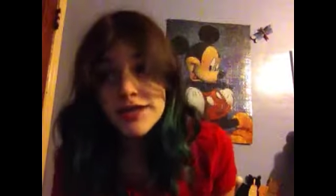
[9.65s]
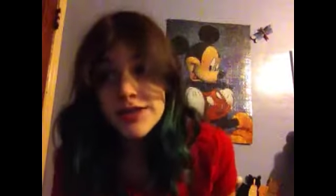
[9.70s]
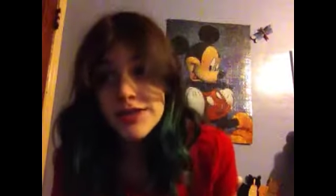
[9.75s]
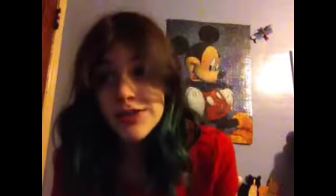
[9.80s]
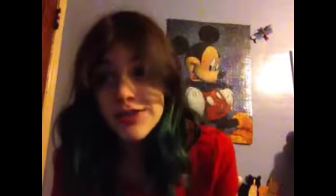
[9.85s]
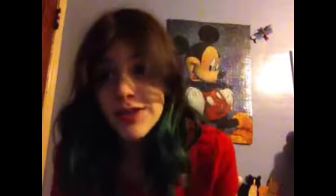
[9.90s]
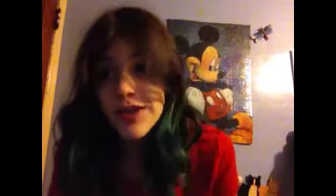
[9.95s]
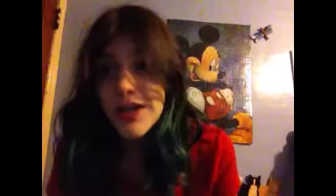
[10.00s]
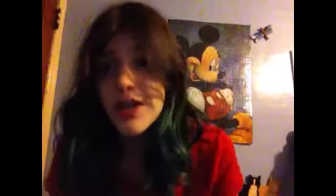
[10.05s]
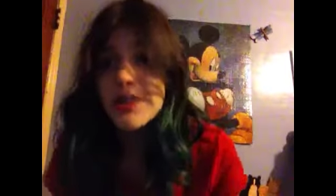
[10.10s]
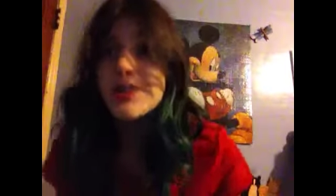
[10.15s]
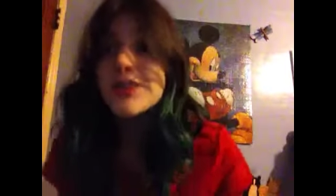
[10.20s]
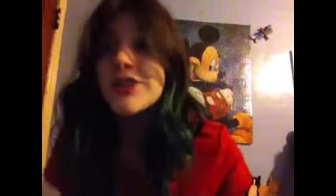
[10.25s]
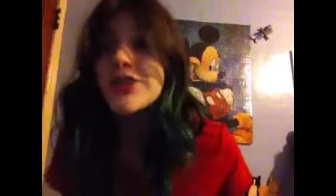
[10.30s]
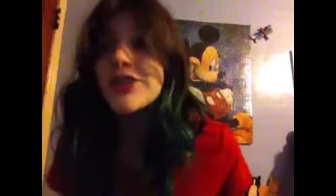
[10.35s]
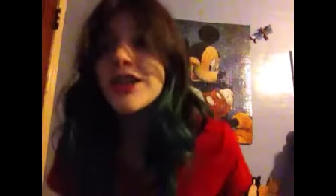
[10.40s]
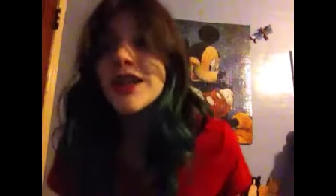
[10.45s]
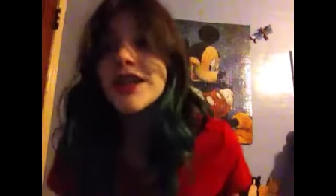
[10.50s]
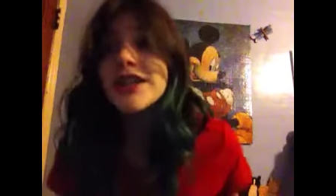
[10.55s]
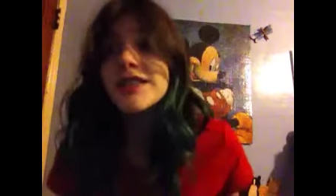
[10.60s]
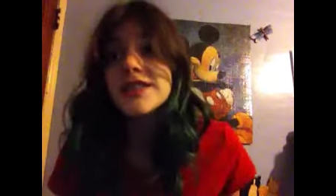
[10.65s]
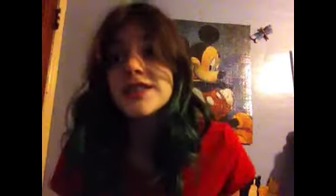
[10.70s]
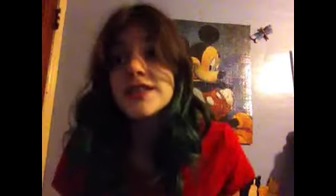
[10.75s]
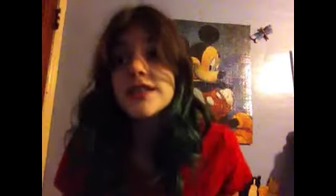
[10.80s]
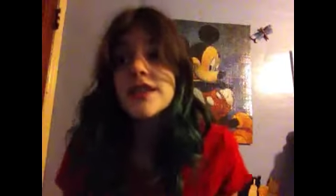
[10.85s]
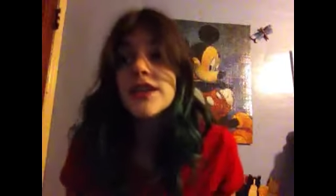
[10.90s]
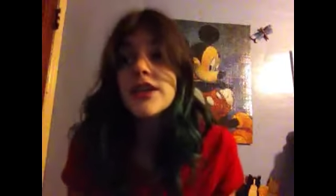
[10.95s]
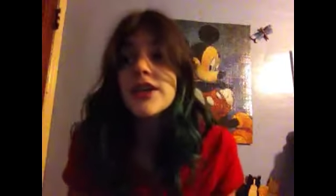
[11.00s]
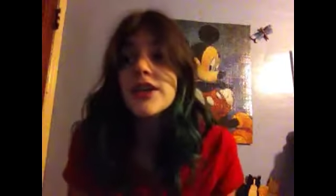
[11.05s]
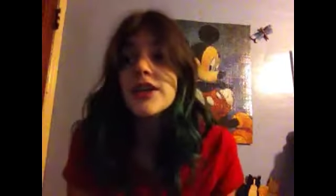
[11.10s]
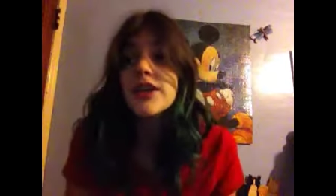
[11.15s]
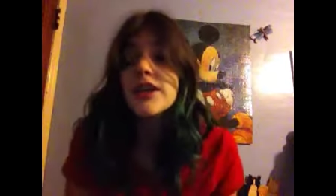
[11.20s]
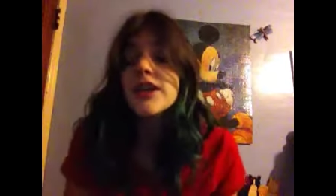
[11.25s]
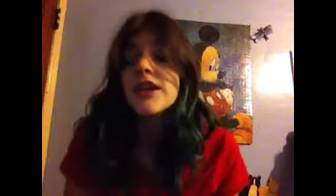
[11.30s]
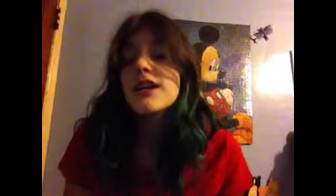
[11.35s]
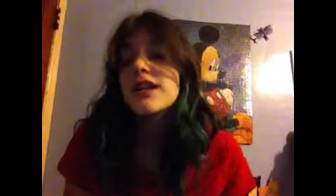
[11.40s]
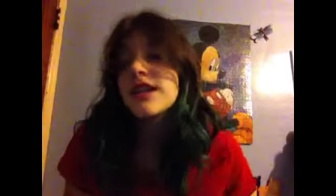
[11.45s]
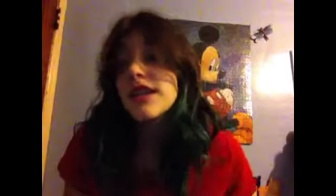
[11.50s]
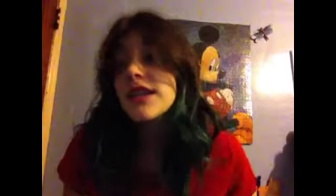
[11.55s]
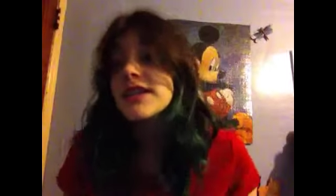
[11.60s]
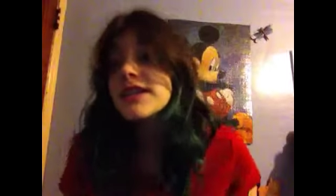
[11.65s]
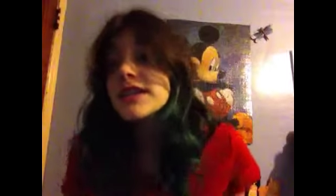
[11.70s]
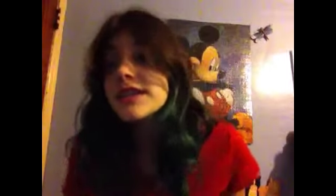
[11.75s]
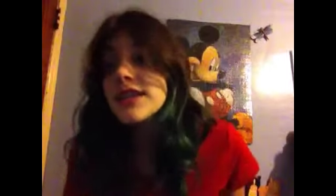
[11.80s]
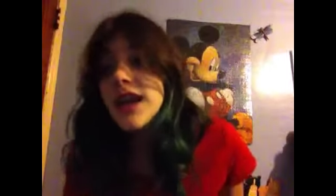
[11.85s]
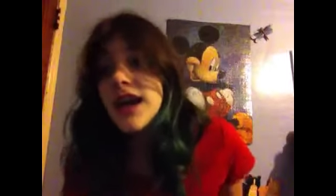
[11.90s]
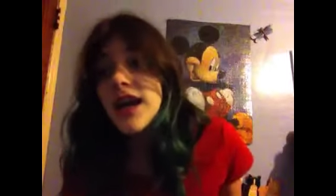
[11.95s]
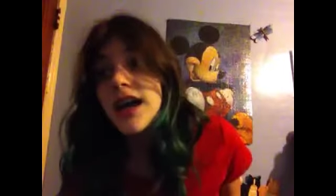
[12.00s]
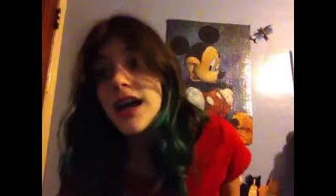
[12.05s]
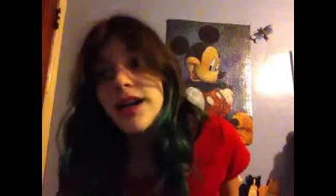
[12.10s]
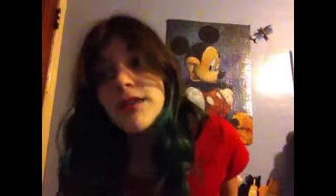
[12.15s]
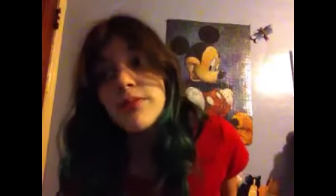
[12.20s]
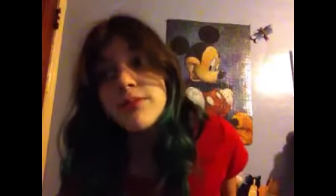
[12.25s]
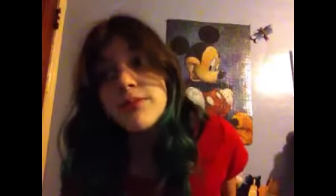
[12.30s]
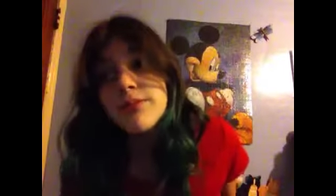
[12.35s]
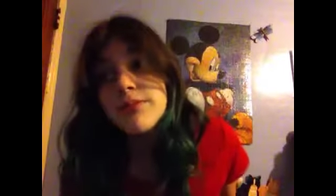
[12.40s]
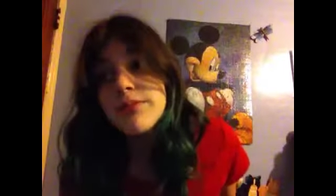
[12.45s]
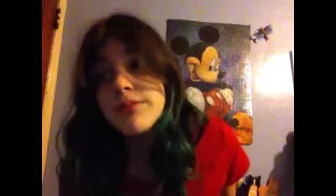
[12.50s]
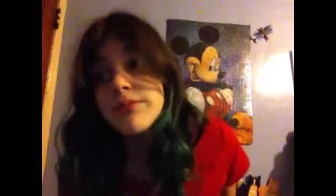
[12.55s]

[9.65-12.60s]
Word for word: So I'll see you guys next time.